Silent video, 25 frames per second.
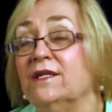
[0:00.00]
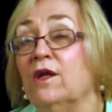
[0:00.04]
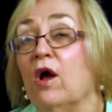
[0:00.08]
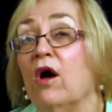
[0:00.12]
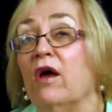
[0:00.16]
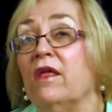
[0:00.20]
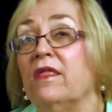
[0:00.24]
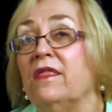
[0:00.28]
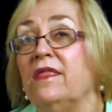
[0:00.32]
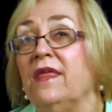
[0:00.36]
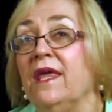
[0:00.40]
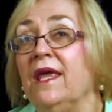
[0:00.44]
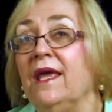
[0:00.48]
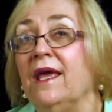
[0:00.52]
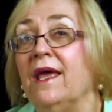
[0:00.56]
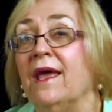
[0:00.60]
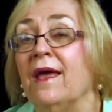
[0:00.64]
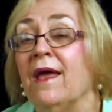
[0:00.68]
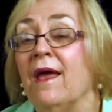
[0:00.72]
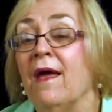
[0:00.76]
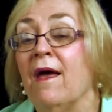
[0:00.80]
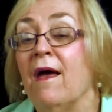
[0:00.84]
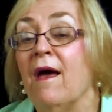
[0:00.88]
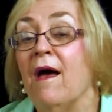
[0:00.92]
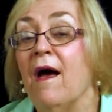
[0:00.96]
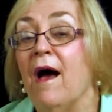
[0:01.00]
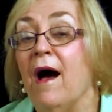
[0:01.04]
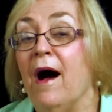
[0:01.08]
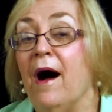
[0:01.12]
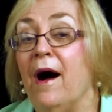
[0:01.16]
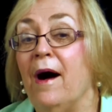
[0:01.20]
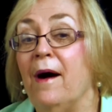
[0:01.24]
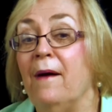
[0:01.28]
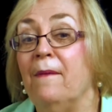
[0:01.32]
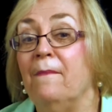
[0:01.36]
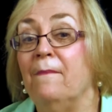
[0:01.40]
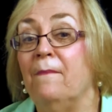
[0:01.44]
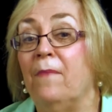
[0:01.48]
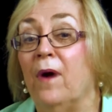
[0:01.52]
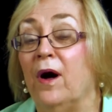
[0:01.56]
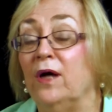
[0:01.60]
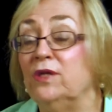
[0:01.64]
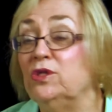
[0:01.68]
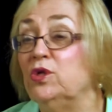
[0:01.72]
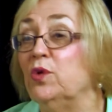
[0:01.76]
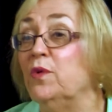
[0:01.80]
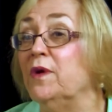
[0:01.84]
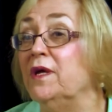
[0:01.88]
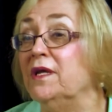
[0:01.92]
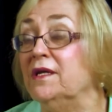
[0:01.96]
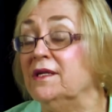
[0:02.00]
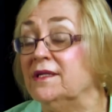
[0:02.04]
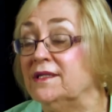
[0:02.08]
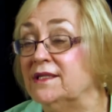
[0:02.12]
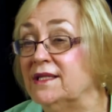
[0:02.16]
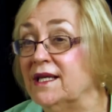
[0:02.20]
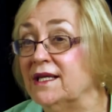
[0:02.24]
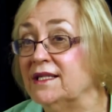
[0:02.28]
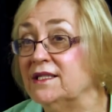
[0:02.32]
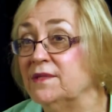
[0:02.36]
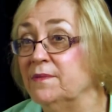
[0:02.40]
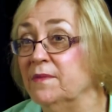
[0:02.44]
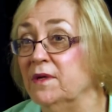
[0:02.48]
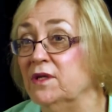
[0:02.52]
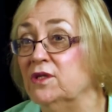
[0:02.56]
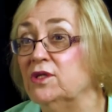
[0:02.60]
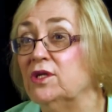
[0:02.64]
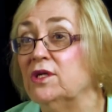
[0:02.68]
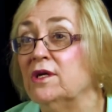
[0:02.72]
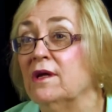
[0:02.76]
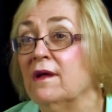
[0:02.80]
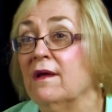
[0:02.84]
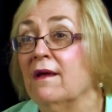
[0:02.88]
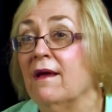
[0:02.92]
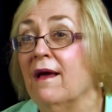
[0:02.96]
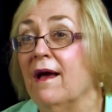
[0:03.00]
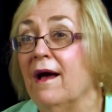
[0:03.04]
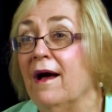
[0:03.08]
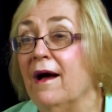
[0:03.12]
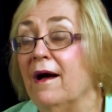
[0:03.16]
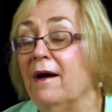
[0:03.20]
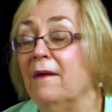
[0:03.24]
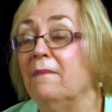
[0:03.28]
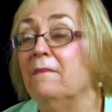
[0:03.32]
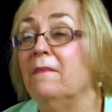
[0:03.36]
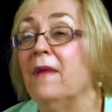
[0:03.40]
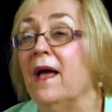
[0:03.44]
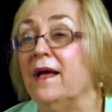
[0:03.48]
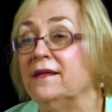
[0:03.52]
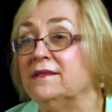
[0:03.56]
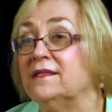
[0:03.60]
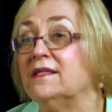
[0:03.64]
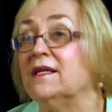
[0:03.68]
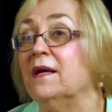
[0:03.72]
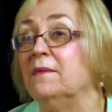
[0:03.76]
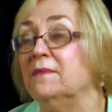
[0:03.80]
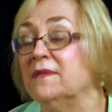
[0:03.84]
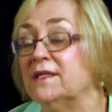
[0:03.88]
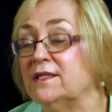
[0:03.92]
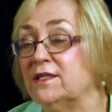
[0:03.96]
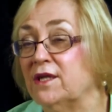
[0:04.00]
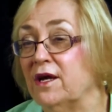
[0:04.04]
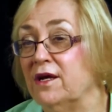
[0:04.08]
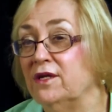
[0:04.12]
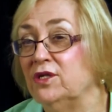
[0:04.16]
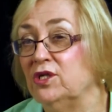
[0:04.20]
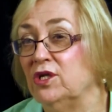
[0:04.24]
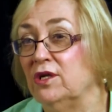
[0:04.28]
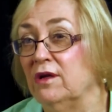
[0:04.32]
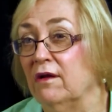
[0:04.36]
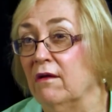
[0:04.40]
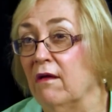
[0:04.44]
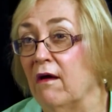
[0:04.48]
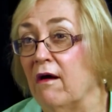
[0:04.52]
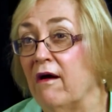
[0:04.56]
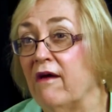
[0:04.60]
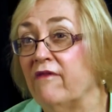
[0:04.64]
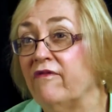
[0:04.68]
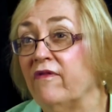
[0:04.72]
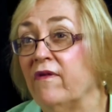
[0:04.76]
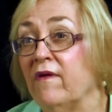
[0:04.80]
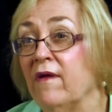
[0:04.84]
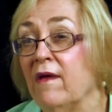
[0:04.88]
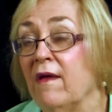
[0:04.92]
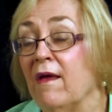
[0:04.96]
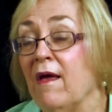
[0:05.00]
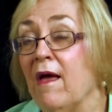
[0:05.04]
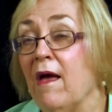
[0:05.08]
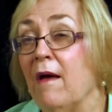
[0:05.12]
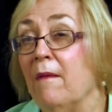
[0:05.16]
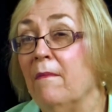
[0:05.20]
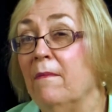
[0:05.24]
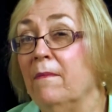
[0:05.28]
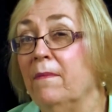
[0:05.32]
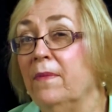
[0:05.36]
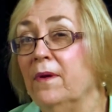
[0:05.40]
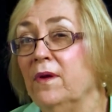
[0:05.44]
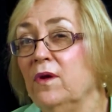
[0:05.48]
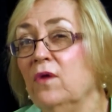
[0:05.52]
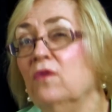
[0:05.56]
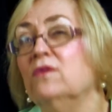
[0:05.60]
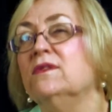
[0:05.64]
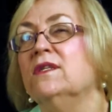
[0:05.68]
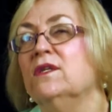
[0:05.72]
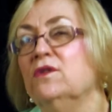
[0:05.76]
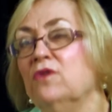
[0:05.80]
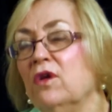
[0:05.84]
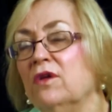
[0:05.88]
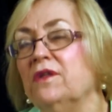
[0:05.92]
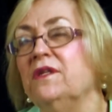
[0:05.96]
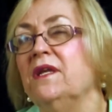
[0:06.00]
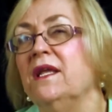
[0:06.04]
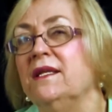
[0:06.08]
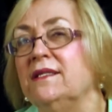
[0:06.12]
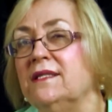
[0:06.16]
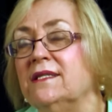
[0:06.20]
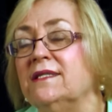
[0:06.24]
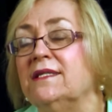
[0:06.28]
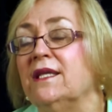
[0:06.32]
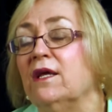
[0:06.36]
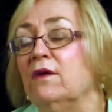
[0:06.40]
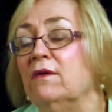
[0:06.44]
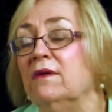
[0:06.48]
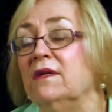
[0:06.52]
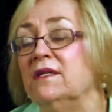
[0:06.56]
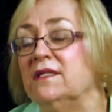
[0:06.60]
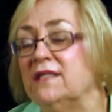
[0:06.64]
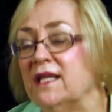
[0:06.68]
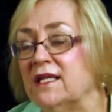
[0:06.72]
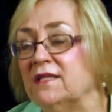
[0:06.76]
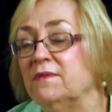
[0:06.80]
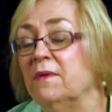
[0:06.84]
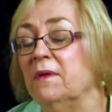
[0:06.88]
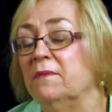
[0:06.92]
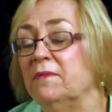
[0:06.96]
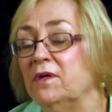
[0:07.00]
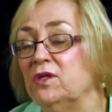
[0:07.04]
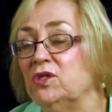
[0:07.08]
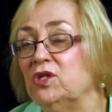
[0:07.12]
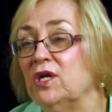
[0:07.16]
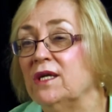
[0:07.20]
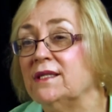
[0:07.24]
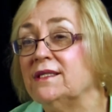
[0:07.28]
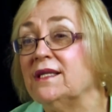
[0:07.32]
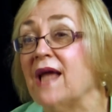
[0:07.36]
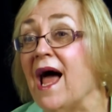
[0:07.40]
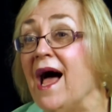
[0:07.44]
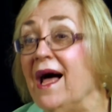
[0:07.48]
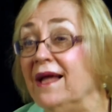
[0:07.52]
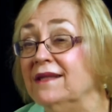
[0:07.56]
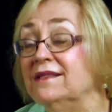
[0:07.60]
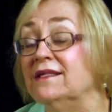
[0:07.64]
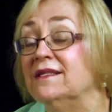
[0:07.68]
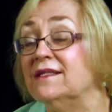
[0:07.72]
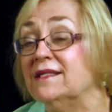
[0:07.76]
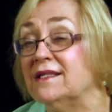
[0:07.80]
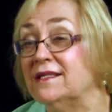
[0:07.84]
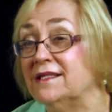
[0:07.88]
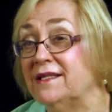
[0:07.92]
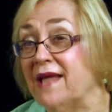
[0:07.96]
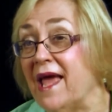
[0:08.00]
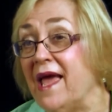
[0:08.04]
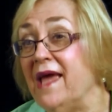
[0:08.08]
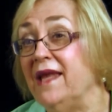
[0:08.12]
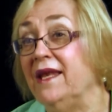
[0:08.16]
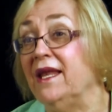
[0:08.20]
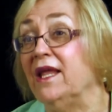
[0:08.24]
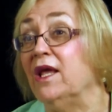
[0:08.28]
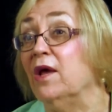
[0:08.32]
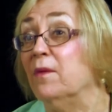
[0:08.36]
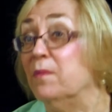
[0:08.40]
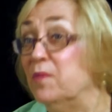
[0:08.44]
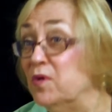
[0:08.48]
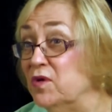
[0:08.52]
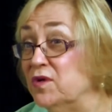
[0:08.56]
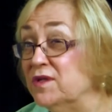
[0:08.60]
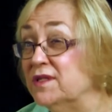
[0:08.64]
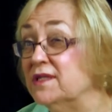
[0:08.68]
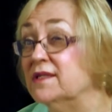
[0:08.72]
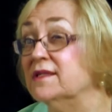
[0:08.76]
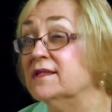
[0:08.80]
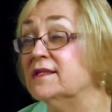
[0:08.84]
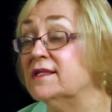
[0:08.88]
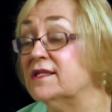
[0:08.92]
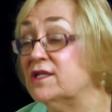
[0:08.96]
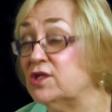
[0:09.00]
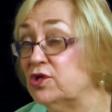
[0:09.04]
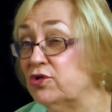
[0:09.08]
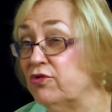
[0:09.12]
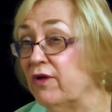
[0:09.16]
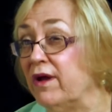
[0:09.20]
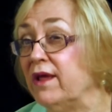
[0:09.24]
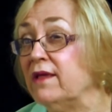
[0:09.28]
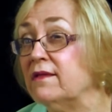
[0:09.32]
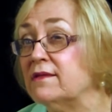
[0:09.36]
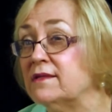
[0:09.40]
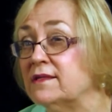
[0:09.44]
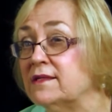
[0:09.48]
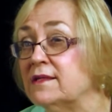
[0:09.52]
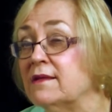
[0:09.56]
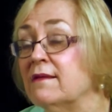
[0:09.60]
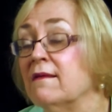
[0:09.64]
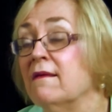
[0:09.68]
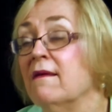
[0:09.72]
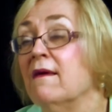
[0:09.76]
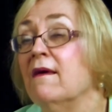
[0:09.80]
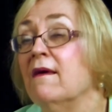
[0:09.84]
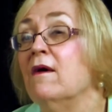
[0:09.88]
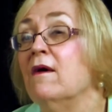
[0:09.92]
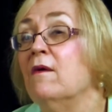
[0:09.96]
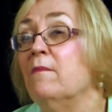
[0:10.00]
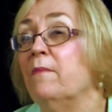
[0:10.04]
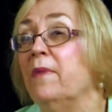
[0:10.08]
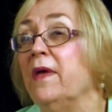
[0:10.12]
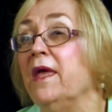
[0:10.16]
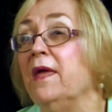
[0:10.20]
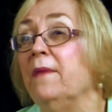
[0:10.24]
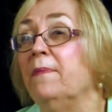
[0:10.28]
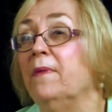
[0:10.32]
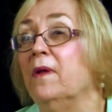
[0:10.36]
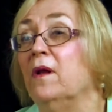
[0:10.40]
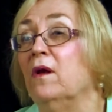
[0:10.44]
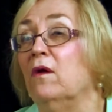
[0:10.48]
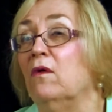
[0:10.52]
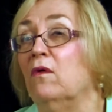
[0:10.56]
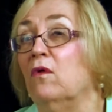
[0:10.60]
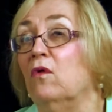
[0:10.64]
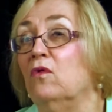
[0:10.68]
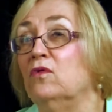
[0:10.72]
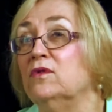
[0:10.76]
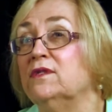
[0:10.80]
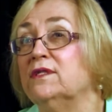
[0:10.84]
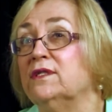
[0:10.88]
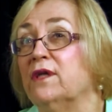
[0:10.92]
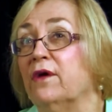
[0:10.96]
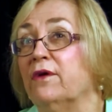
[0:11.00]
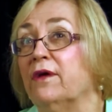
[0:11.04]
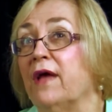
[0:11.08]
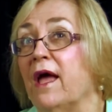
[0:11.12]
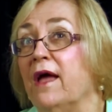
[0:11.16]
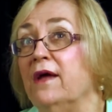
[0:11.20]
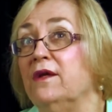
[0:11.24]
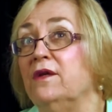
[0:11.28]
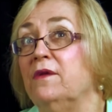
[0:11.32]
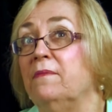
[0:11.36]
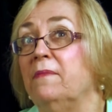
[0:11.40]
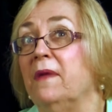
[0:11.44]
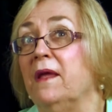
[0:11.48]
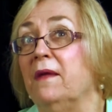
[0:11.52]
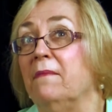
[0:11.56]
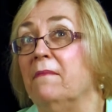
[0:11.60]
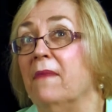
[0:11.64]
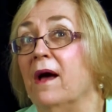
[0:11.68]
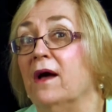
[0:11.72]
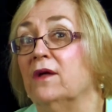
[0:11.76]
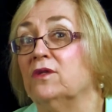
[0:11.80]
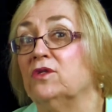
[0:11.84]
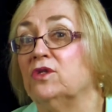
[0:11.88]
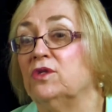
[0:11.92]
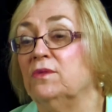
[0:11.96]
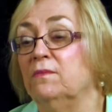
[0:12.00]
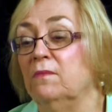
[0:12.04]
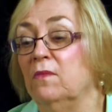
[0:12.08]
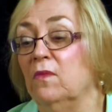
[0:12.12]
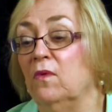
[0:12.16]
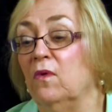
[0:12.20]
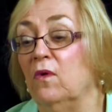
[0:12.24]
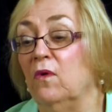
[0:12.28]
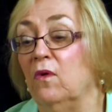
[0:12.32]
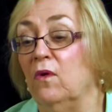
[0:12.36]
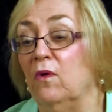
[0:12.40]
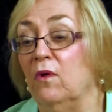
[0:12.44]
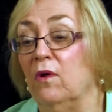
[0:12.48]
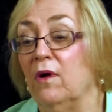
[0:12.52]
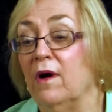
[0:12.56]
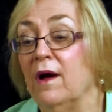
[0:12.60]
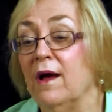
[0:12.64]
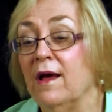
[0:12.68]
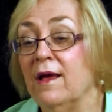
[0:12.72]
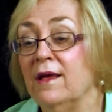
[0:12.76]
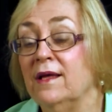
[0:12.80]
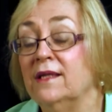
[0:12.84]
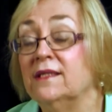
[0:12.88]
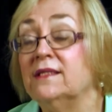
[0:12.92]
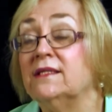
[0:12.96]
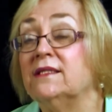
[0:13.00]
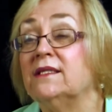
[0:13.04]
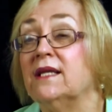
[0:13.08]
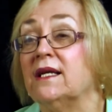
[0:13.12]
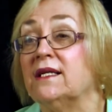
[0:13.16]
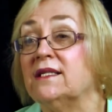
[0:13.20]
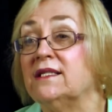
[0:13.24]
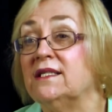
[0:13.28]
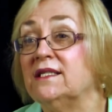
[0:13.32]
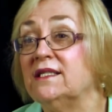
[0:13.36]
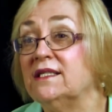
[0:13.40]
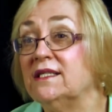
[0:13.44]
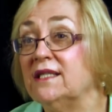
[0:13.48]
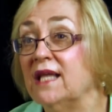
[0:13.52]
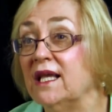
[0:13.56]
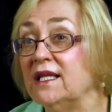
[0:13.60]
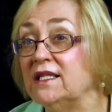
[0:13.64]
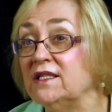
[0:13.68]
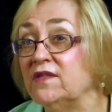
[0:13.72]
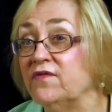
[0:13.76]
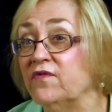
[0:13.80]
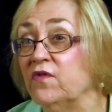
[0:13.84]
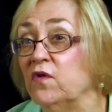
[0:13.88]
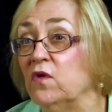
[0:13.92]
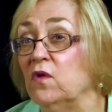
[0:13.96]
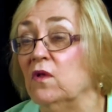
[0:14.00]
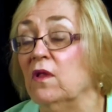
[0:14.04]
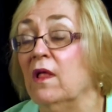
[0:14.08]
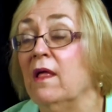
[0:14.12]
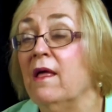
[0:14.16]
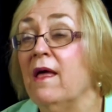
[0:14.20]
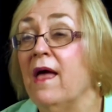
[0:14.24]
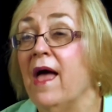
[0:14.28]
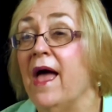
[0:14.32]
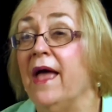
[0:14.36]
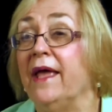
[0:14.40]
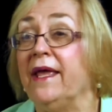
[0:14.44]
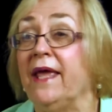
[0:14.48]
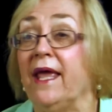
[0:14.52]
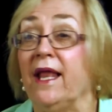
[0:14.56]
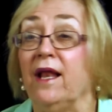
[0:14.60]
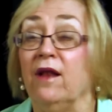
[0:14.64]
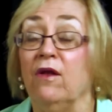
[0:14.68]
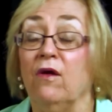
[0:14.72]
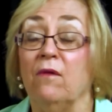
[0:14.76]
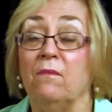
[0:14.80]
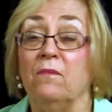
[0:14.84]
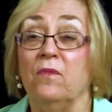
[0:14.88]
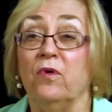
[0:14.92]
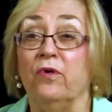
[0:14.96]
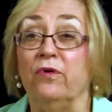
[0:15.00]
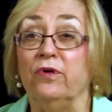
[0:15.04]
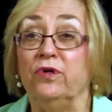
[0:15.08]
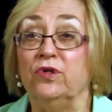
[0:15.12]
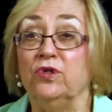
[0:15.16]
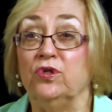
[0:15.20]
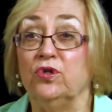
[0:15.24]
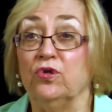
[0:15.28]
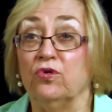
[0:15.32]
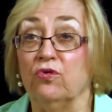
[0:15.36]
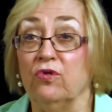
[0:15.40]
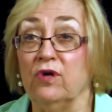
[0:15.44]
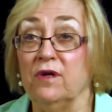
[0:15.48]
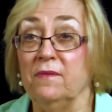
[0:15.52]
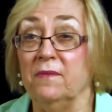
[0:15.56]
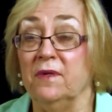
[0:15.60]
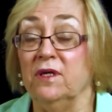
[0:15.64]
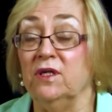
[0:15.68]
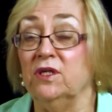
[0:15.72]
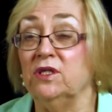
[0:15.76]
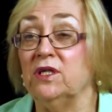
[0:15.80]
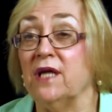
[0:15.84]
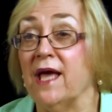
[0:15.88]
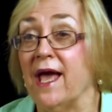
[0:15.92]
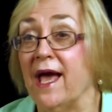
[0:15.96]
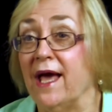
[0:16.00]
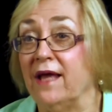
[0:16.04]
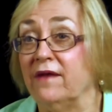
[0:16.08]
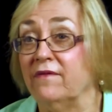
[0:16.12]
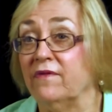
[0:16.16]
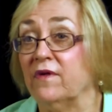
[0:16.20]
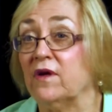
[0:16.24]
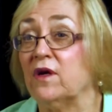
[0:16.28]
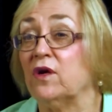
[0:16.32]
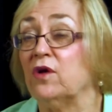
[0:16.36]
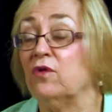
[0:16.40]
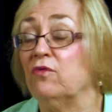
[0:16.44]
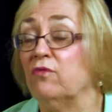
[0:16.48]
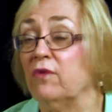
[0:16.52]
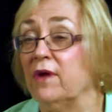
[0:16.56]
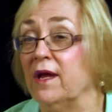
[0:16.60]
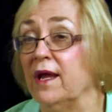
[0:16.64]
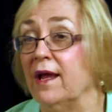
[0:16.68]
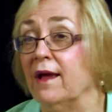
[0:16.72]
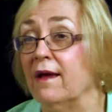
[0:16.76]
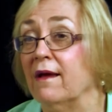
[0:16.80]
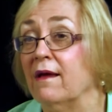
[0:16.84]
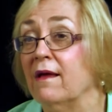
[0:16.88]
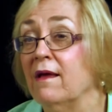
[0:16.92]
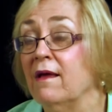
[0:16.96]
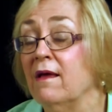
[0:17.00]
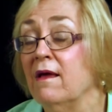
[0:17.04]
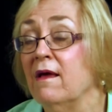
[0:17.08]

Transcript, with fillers: and I think um, by doing an assessment um, at some stage in life, but also not necessarily an assessment, but just understanding a person's strengths, people are also going to be much more successful and get a lot more enjoyment out of a career